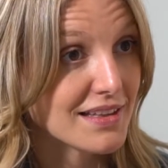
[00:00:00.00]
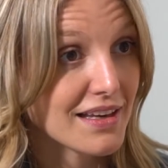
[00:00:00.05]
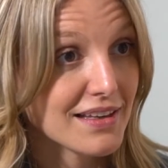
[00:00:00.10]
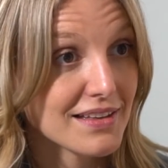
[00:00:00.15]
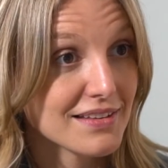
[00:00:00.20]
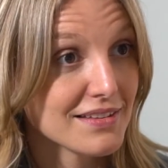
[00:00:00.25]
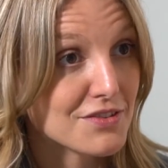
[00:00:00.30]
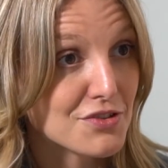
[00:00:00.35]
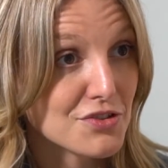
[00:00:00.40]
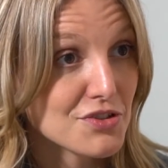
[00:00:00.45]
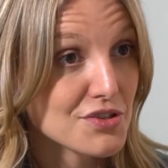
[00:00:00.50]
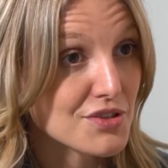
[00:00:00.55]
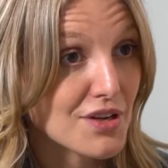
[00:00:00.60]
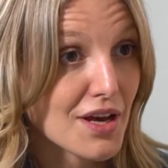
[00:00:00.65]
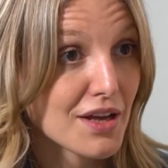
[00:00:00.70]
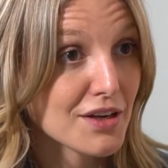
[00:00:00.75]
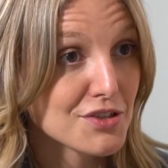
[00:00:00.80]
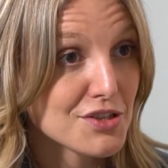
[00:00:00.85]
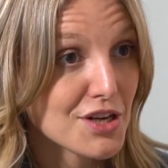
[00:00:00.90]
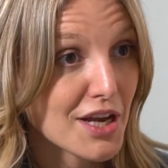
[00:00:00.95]
Like, there's just
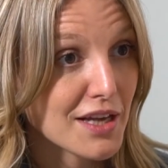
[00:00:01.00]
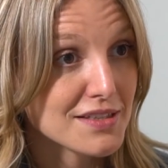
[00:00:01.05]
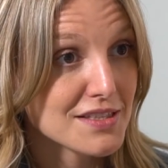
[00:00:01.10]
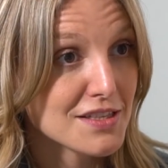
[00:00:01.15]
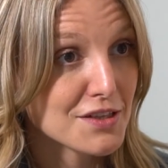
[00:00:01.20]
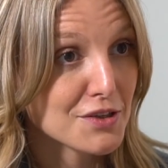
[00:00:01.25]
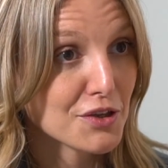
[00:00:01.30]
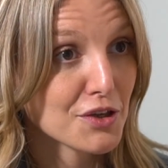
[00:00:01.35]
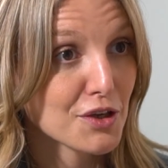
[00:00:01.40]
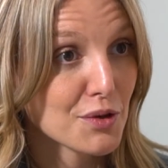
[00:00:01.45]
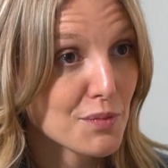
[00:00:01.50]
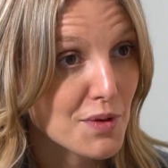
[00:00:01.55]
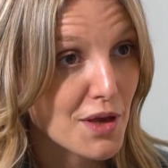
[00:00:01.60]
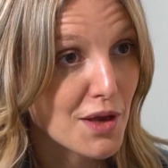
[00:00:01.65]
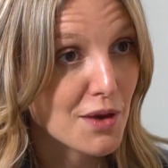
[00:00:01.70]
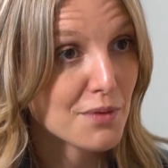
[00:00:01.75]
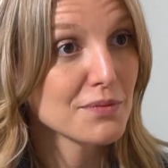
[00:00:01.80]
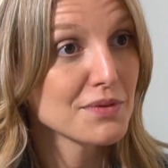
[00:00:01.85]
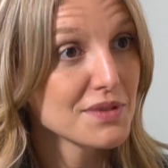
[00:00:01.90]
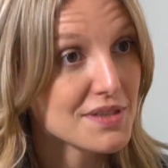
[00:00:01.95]
not a chance that you're going to be
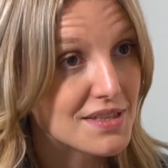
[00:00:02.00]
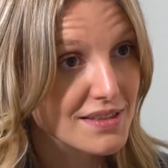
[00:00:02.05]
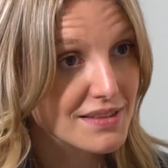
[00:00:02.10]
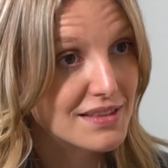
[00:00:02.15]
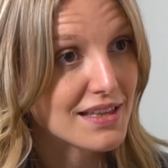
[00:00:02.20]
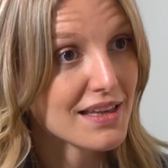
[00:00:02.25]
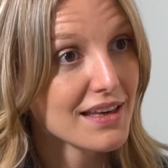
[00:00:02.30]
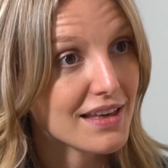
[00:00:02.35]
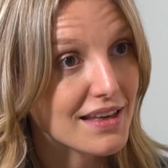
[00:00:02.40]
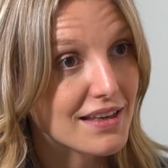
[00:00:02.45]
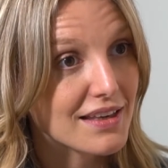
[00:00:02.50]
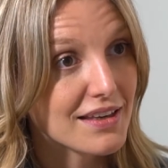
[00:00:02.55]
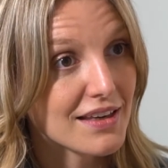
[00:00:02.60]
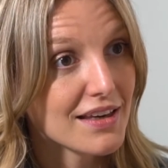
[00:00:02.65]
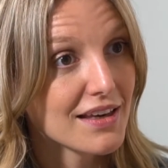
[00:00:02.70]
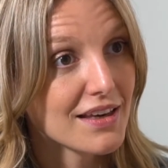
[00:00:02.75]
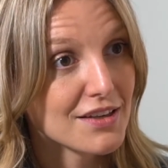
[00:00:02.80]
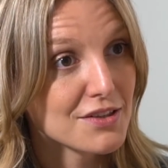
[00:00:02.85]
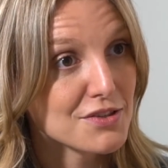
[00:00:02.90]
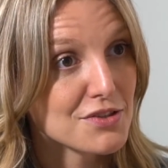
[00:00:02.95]
able to like
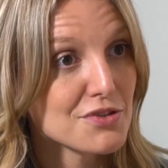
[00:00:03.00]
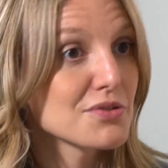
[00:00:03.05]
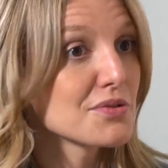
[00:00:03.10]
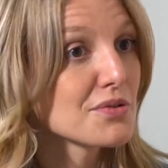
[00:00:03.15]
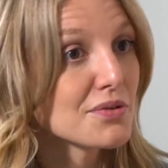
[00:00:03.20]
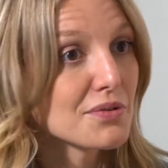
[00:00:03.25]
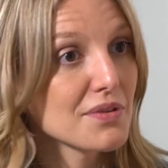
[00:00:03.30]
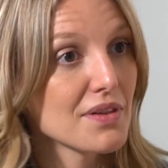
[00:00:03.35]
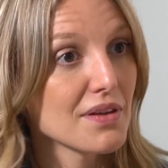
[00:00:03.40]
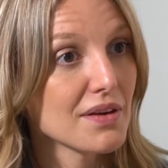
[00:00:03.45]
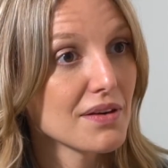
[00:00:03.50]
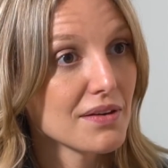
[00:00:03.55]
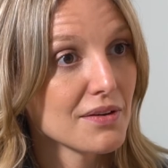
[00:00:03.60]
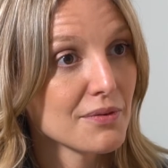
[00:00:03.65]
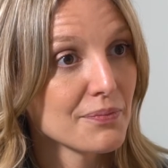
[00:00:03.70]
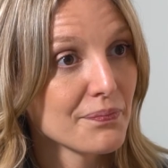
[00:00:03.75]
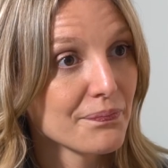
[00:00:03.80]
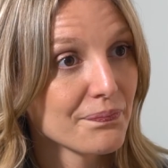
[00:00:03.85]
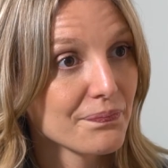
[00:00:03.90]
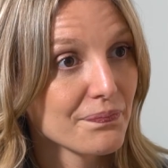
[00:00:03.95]
do
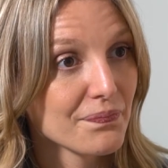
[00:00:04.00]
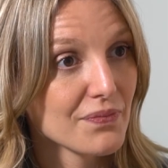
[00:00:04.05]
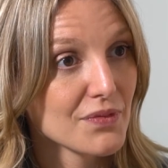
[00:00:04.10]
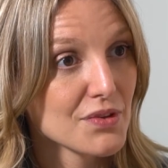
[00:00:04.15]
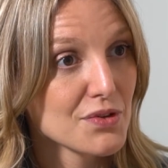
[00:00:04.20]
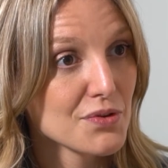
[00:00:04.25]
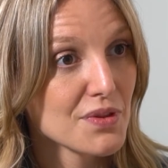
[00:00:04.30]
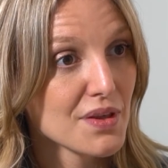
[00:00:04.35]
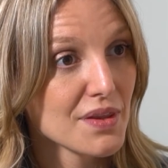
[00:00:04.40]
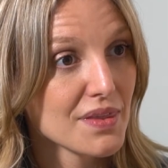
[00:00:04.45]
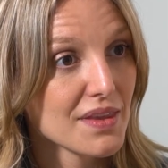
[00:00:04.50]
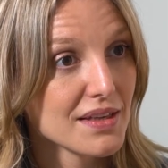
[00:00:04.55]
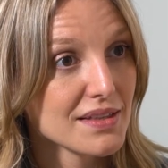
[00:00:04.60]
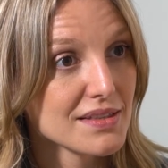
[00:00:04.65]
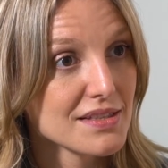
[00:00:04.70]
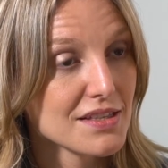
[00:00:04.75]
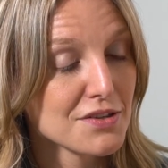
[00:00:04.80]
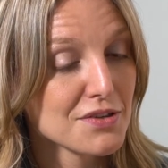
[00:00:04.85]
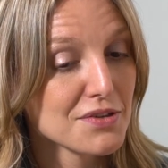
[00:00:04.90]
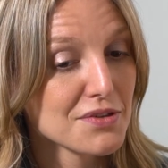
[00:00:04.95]
the
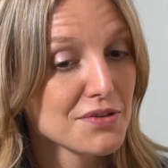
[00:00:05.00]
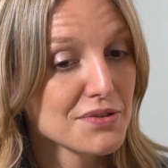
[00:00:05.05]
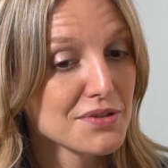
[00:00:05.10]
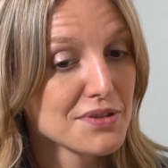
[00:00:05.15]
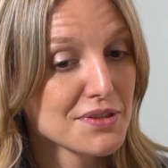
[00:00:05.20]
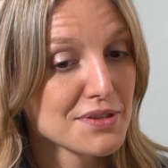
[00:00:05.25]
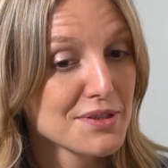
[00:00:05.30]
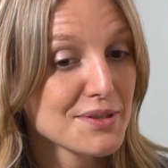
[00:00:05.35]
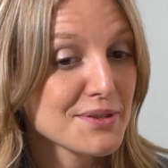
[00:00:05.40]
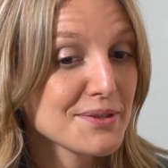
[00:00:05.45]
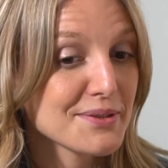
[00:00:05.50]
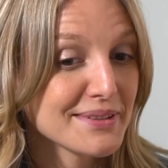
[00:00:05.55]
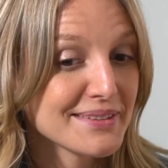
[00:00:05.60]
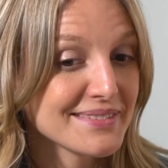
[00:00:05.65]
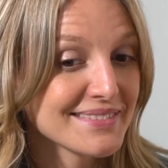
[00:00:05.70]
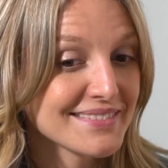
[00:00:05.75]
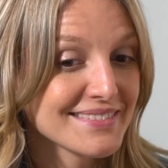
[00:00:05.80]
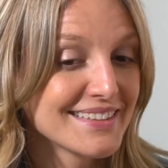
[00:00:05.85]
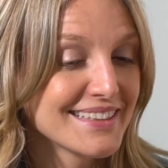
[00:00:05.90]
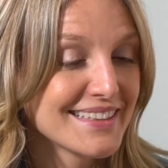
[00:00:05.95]
things that you used to do.
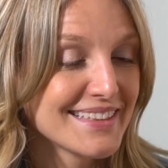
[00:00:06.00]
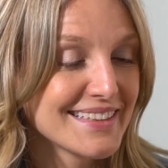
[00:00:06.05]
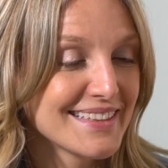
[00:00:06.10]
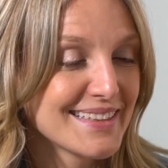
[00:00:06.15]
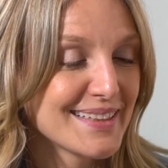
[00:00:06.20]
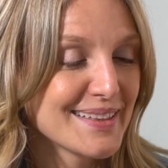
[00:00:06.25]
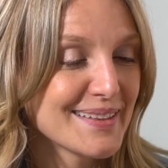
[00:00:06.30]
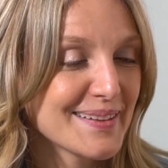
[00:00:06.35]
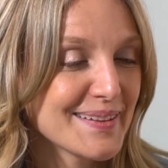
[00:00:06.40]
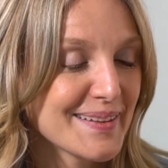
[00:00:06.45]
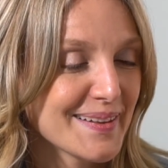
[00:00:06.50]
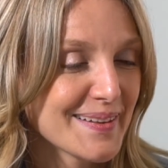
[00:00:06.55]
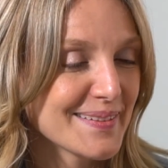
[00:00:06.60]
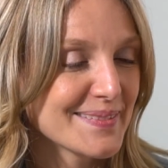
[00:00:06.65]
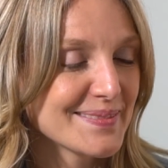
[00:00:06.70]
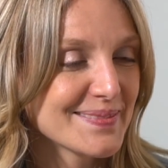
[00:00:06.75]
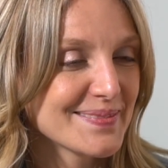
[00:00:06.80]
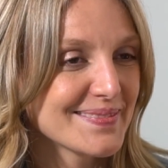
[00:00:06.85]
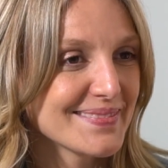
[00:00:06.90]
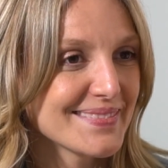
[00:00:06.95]
And you
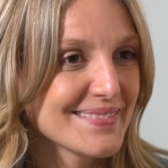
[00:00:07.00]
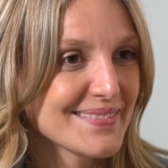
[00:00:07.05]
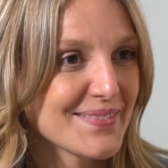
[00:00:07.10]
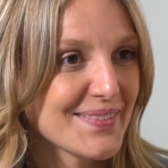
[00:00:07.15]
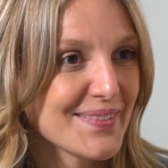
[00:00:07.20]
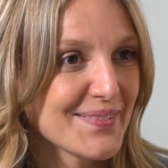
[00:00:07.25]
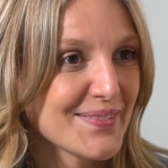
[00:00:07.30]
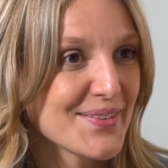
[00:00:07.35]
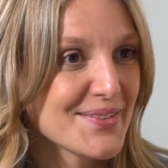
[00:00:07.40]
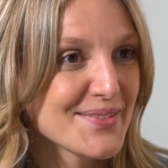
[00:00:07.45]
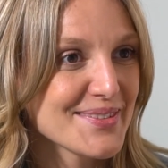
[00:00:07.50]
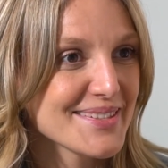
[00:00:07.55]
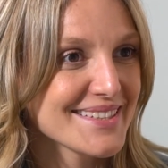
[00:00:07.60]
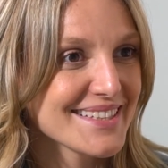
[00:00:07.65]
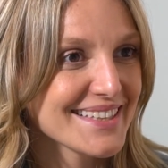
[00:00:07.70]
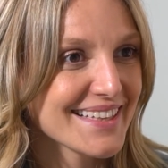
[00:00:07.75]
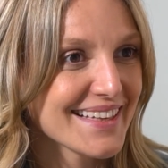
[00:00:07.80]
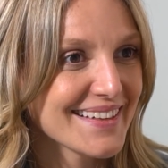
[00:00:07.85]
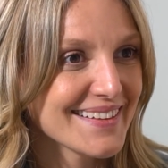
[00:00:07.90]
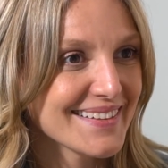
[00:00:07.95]
know, a few
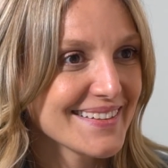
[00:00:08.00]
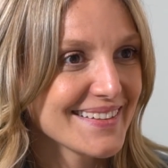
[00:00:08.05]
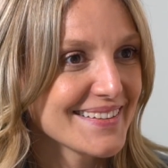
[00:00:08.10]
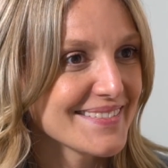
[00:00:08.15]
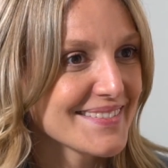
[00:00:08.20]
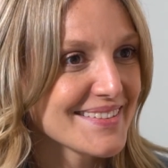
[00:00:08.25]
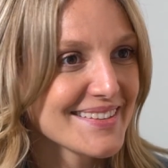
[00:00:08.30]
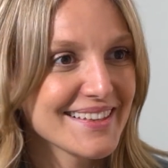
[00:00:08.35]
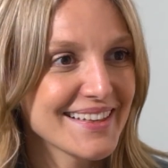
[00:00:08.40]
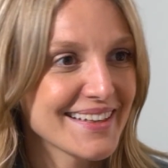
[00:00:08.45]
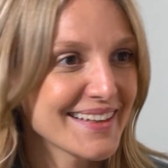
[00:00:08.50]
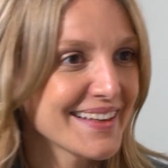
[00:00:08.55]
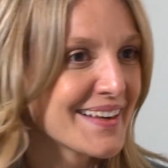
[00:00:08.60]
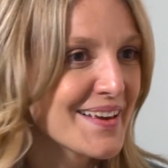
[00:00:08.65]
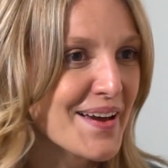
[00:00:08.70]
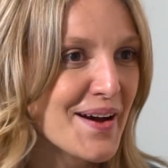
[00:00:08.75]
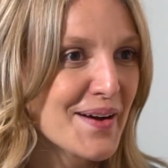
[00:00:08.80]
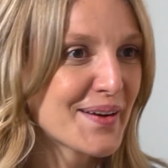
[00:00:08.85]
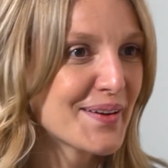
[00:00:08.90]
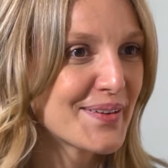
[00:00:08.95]
years later, I was leading
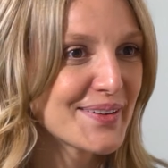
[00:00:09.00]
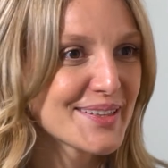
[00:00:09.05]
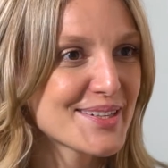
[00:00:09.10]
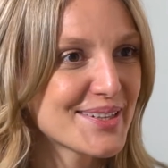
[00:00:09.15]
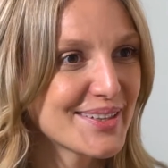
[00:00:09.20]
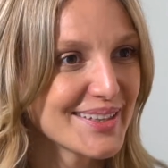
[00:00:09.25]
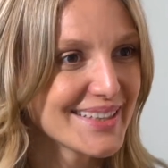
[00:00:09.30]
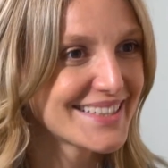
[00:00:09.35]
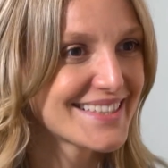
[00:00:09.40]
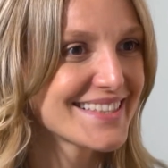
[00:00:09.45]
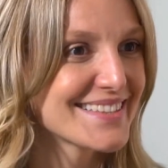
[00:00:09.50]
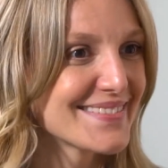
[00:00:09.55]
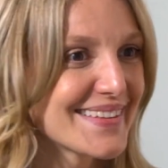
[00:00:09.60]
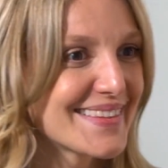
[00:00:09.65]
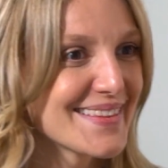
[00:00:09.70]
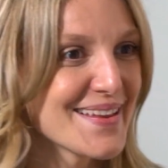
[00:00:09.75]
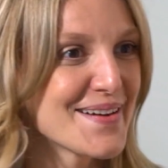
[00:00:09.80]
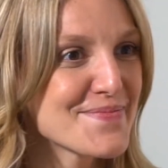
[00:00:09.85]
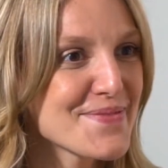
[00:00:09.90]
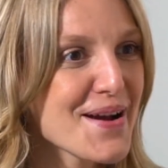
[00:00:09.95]
yoga retreats
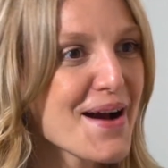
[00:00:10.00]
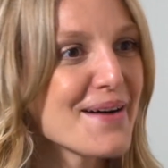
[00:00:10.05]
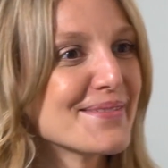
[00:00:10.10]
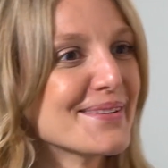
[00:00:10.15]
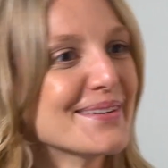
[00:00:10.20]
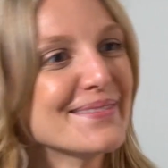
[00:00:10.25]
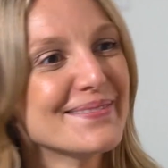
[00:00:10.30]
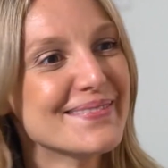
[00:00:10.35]
with no problem.